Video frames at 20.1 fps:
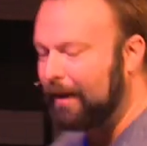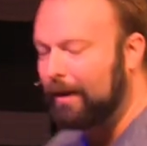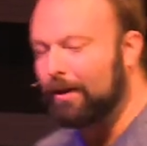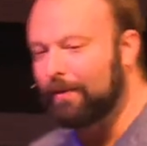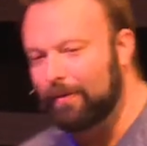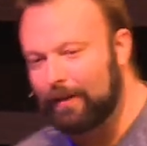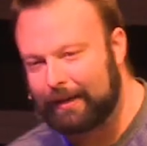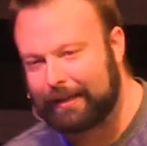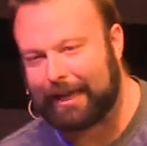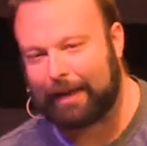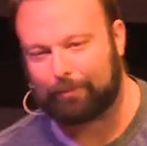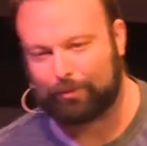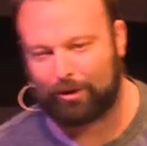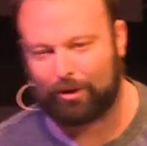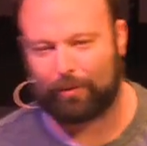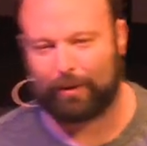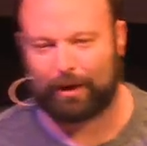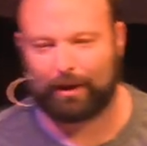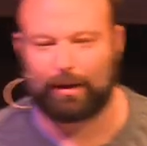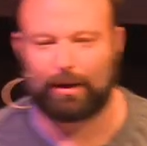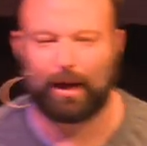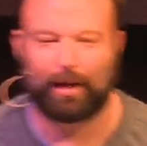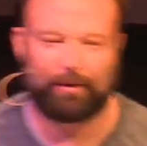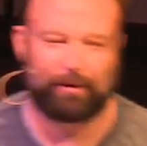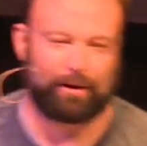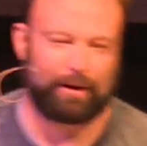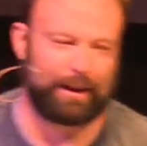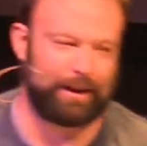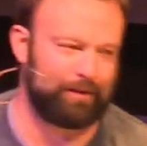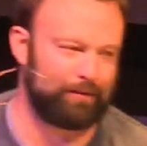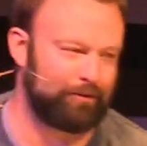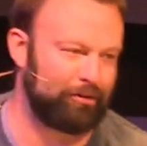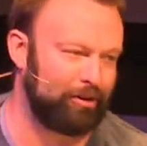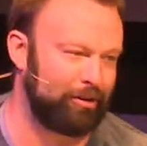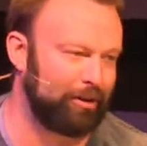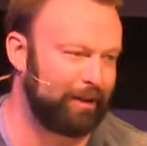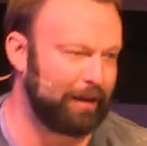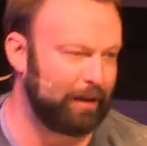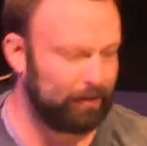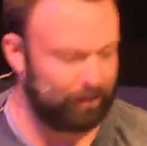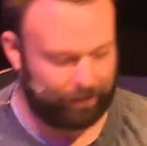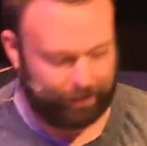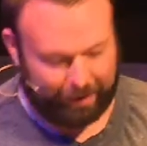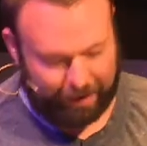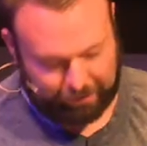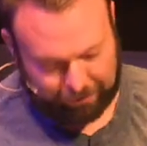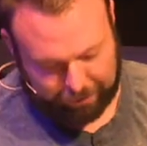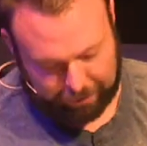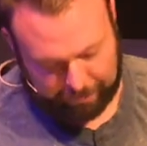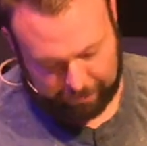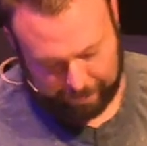and then kept going another day's journey into the desert.